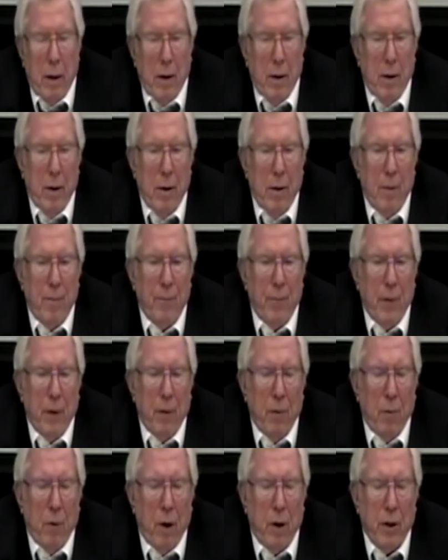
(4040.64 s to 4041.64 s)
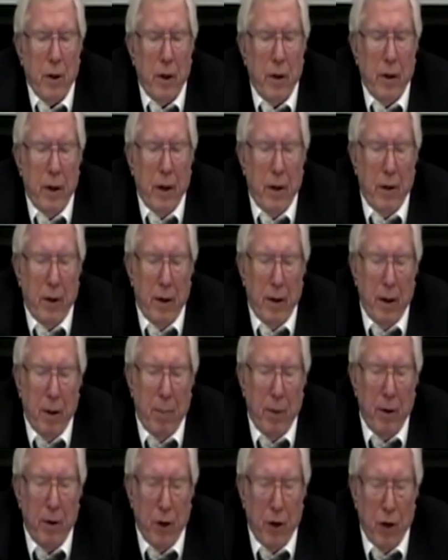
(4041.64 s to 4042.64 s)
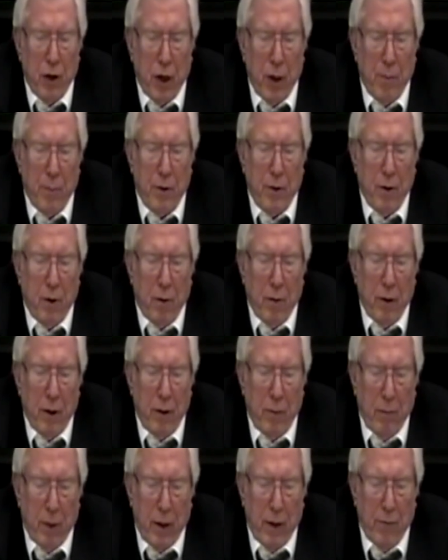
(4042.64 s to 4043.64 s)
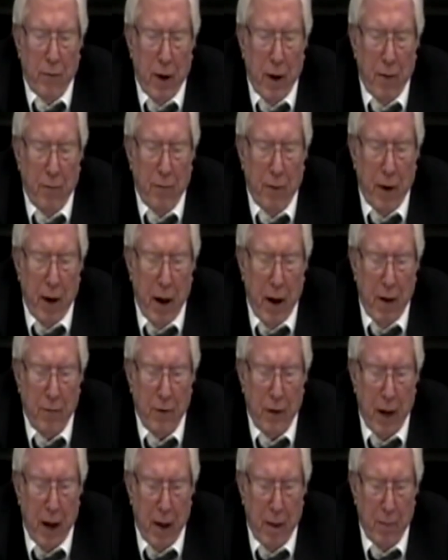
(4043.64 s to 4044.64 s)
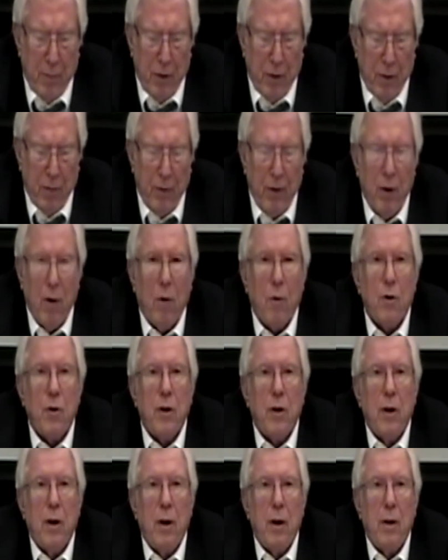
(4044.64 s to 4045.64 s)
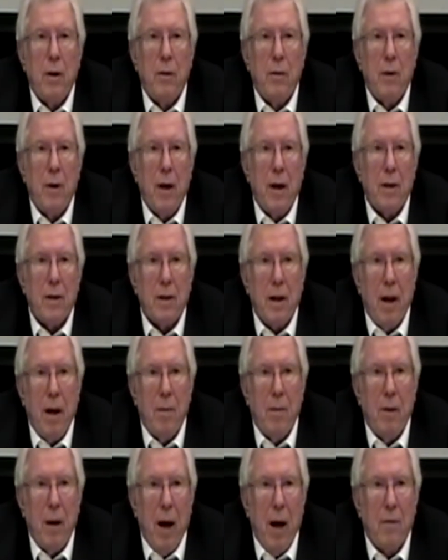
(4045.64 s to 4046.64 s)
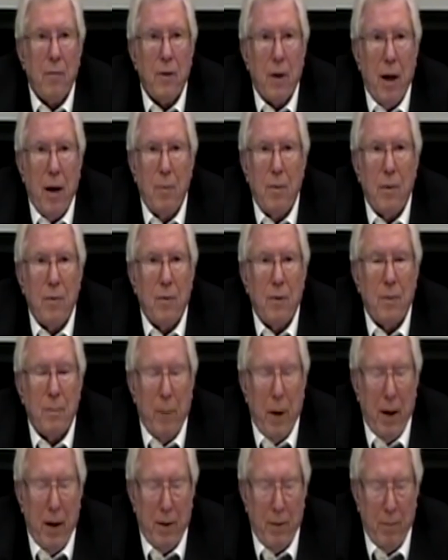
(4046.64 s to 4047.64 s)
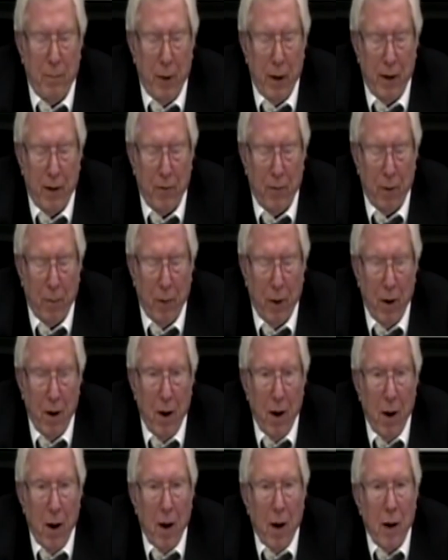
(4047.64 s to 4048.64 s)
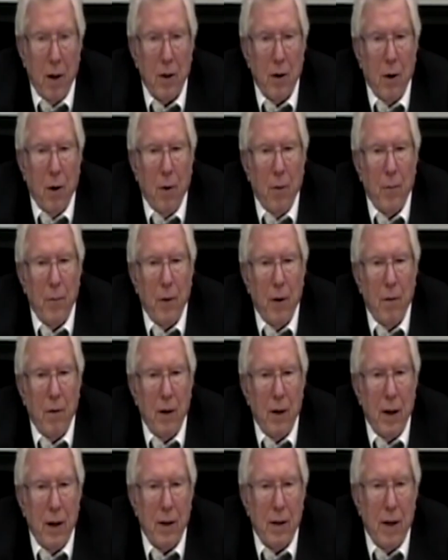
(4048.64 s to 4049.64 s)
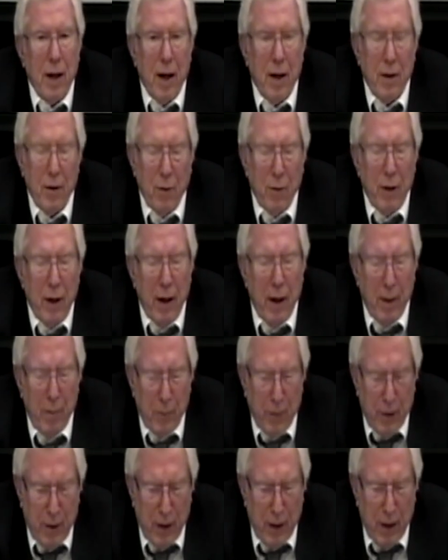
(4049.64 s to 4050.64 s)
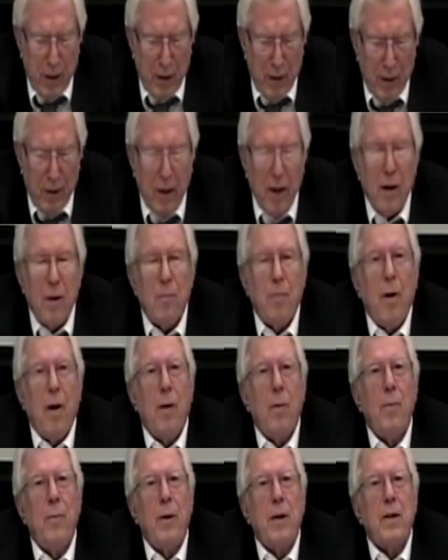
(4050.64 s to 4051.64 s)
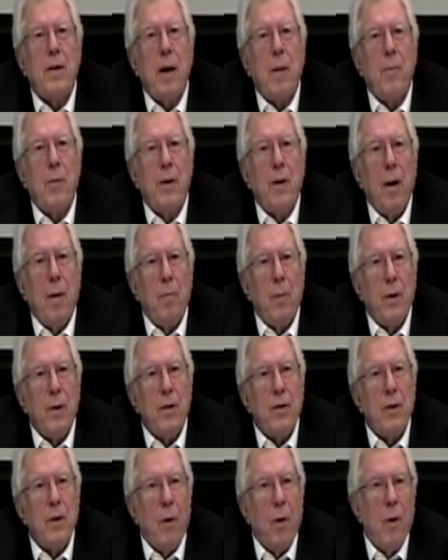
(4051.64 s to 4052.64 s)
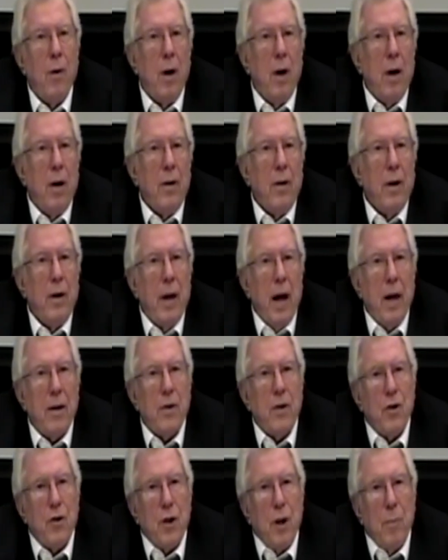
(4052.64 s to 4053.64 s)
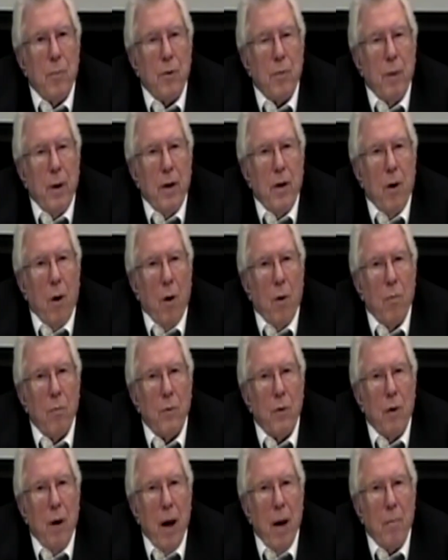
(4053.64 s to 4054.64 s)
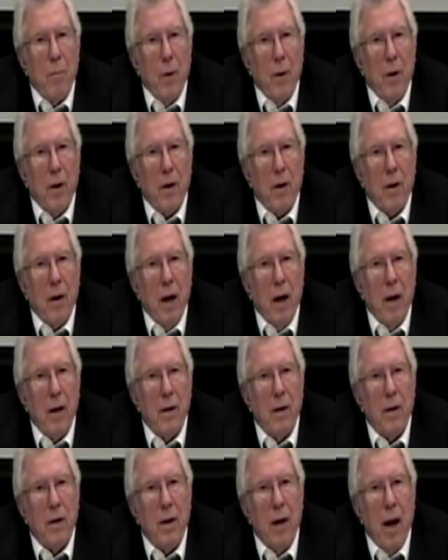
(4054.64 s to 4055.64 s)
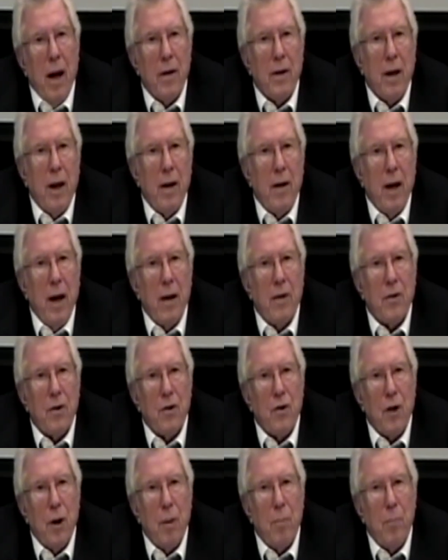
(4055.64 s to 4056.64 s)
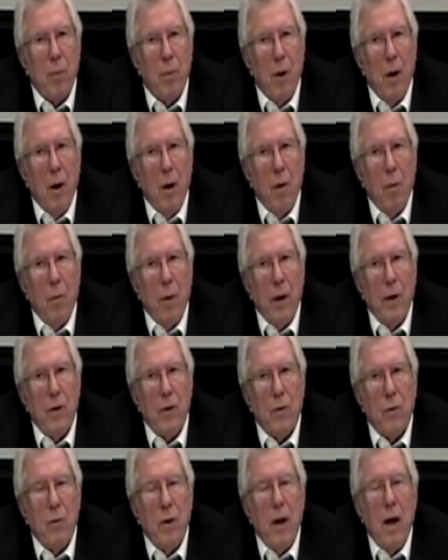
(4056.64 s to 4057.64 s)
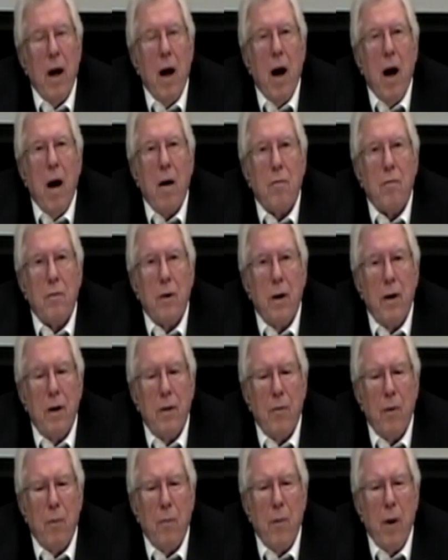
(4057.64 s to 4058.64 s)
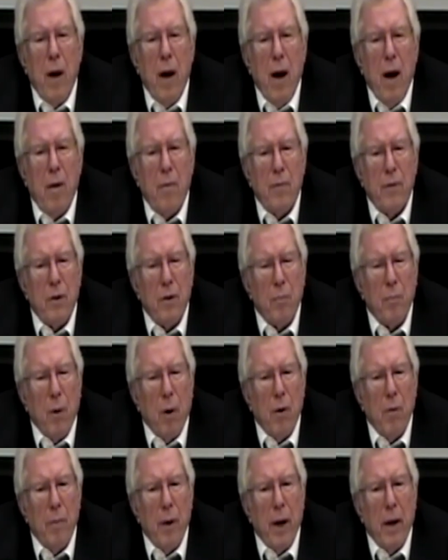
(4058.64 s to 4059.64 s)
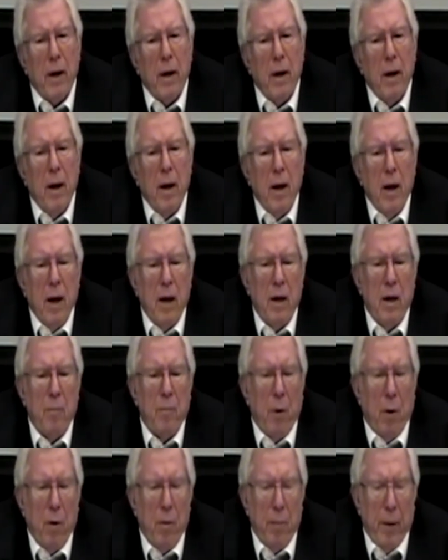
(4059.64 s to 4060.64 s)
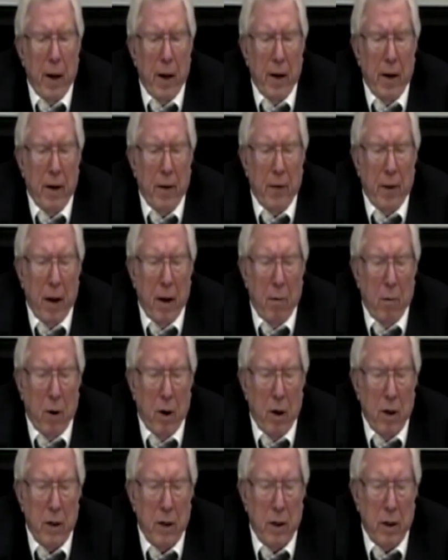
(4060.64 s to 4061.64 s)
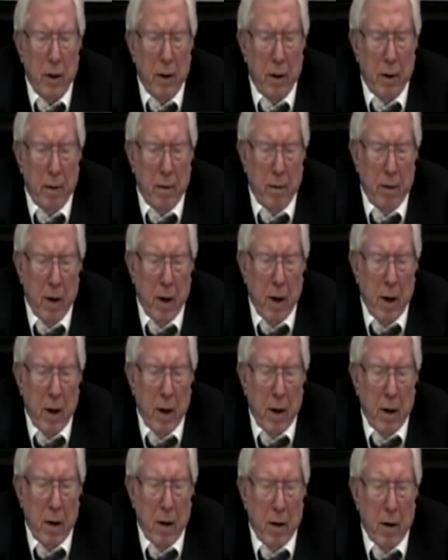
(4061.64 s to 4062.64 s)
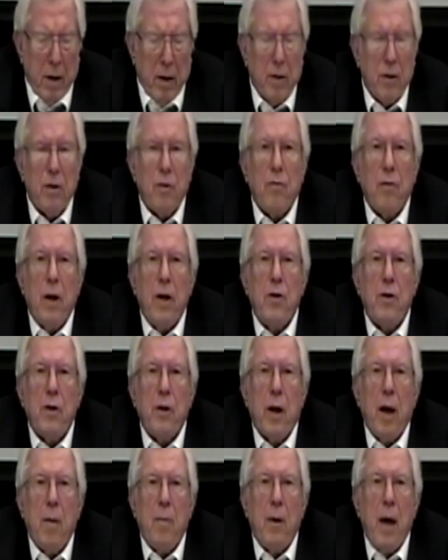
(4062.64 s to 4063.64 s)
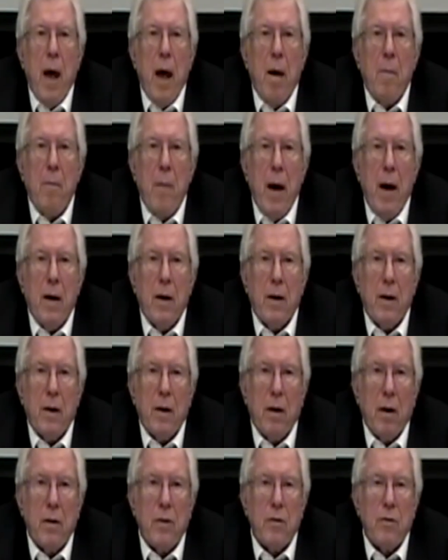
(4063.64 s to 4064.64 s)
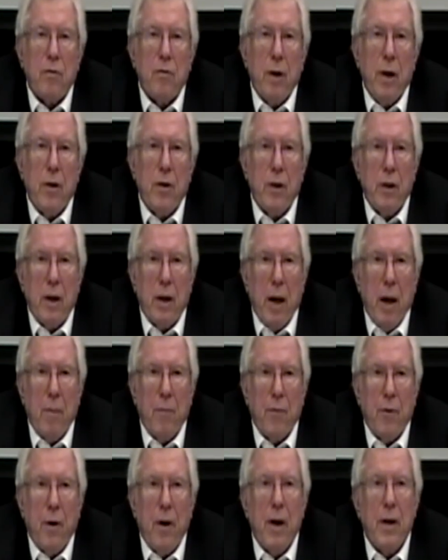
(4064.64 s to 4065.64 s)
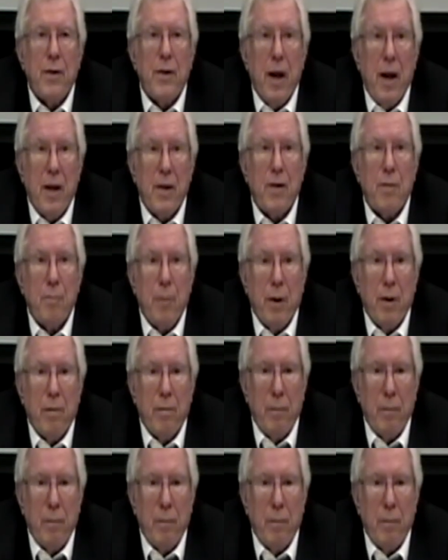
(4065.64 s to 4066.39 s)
um, was the, the Liberty ships only went five and a half times over the ocean. Uh, last time, and half time, it was bad, bad trip. So nevertheless, they had no names, and the State Department mixed up the numbers. So the Nazi ships went home to Hamburg, and the anti-Nazi ship went to Le Havre, and from Le Havre to Bolbec. And in Bolbec, there was uh, a concentration camp, American concentration camp for SS men